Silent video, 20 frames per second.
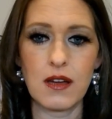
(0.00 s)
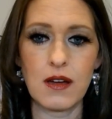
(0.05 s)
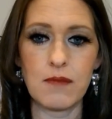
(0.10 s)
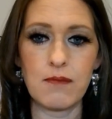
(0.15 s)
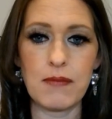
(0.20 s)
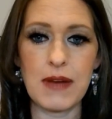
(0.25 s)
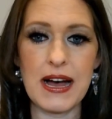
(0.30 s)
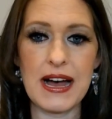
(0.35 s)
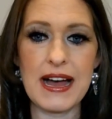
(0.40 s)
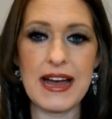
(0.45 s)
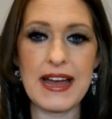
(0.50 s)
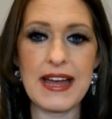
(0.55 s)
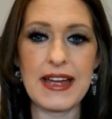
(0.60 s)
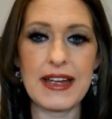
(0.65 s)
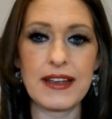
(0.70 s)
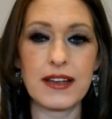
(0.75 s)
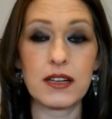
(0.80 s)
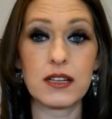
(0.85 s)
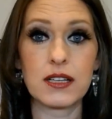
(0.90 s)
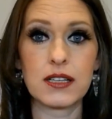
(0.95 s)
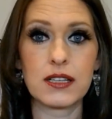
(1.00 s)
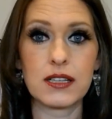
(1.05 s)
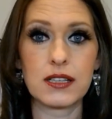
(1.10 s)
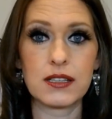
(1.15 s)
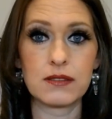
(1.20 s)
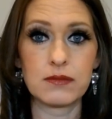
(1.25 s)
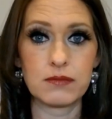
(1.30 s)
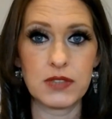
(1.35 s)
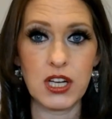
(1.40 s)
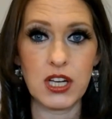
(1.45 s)
My
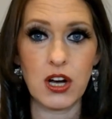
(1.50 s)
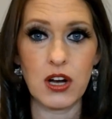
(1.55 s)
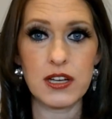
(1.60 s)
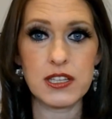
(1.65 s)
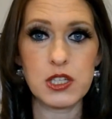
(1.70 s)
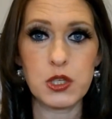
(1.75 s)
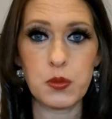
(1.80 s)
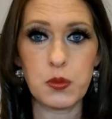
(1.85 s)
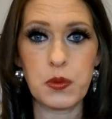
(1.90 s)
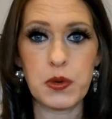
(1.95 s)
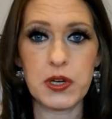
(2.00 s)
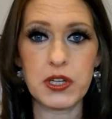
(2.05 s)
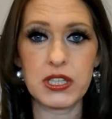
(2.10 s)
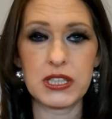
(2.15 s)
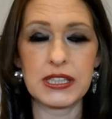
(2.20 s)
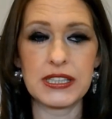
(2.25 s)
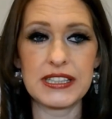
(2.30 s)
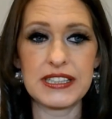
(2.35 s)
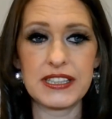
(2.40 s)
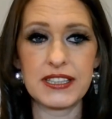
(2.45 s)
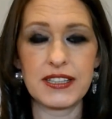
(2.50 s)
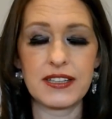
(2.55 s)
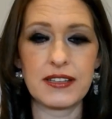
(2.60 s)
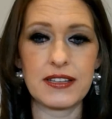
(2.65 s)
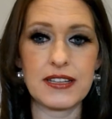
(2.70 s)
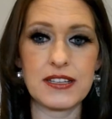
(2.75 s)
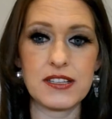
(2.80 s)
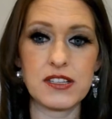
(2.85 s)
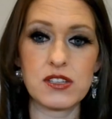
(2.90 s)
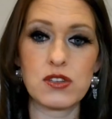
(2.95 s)
cost per click
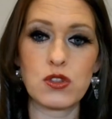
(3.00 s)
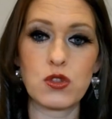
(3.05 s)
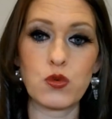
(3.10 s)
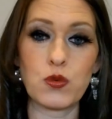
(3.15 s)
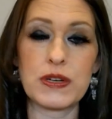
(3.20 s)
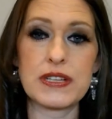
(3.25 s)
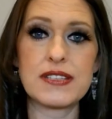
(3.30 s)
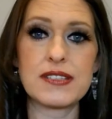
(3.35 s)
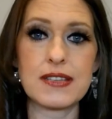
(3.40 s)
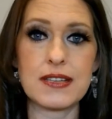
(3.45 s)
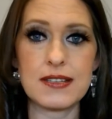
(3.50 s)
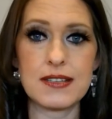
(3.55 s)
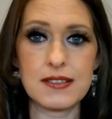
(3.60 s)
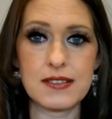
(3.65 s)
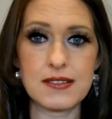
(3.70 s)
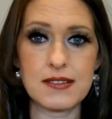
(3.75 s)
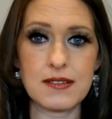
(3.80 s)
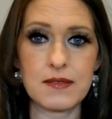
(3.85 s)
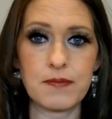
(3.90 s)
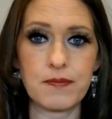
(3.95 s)
is 3 cents.